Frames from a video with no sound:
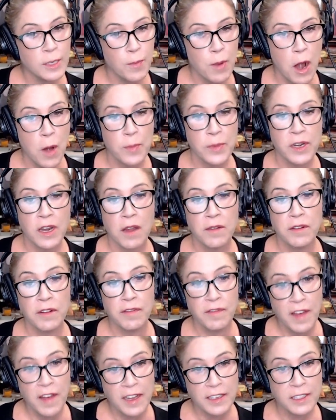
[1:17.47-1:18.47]
Department of
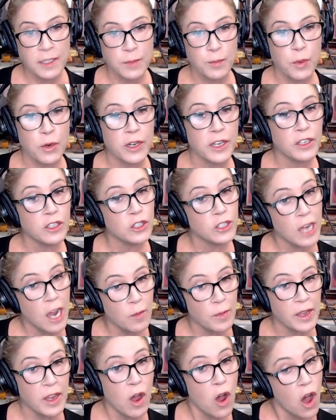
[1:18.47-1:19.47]
Defense putting
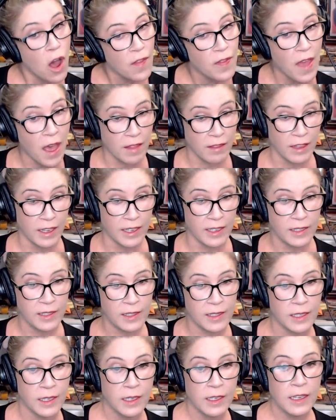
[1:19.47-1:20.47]
Xiaomi on that
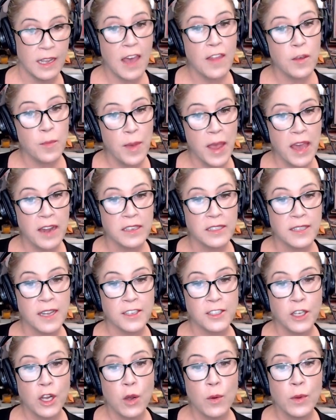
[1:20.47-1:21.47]
list, and the ban is
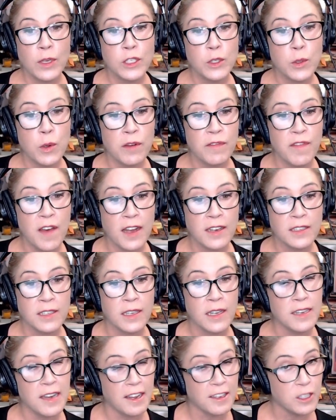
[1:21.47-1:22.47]
set to go into
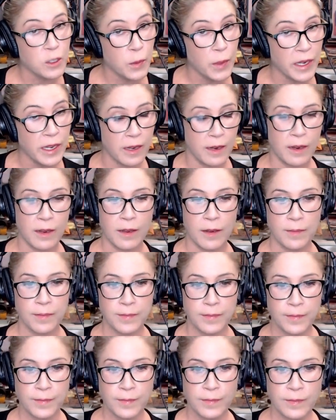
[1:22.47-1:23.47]
effect next week.